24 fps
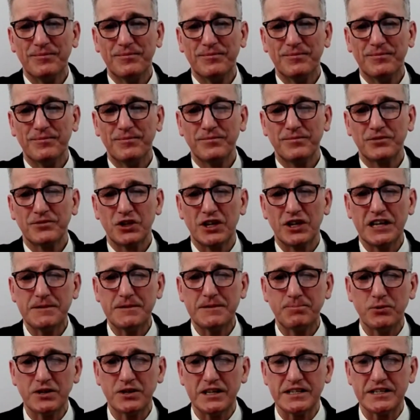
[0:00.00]
So let's put
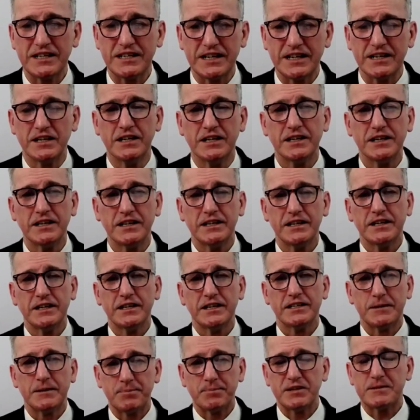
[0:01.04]
this into
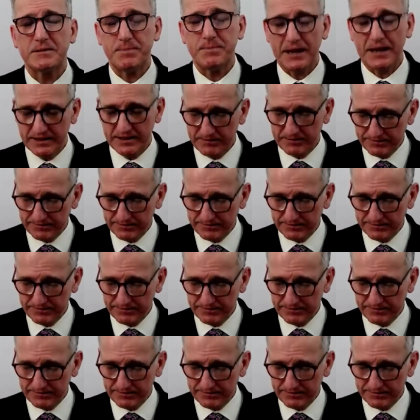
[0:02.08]
perspective.